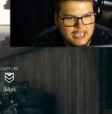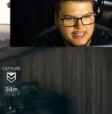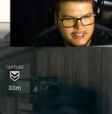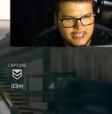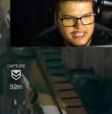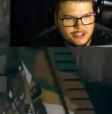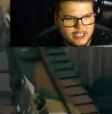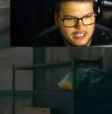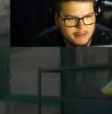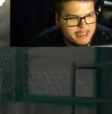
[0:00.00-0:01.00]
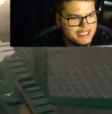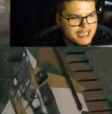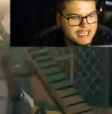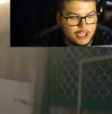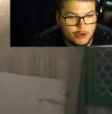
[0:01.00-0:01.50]
I think it's trying to give me a
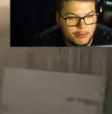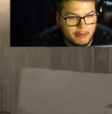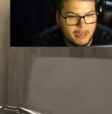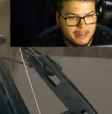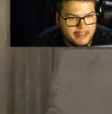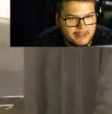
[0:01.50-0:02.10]
sign to go to bed,